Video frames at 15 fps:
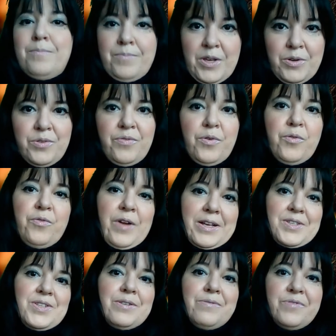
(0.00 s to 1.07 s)
beautiful
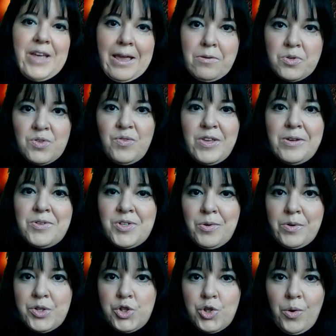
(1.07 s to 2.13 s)
festive tales for you
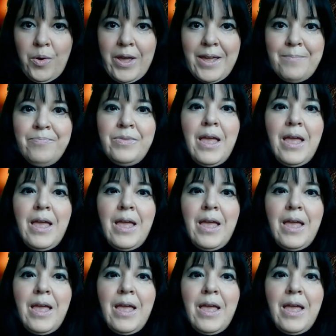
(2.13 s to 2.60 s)
to enjoy.